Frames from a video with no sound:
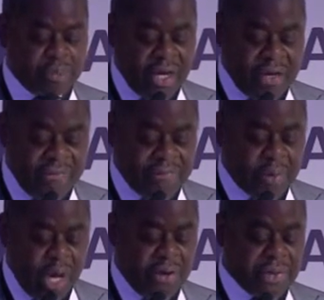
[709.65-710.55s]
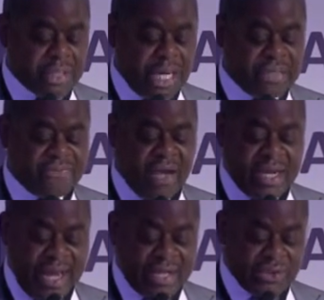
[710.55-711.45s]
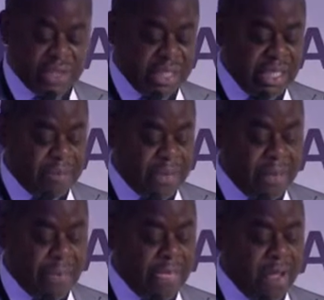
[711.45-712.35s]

prioritize financial deepening,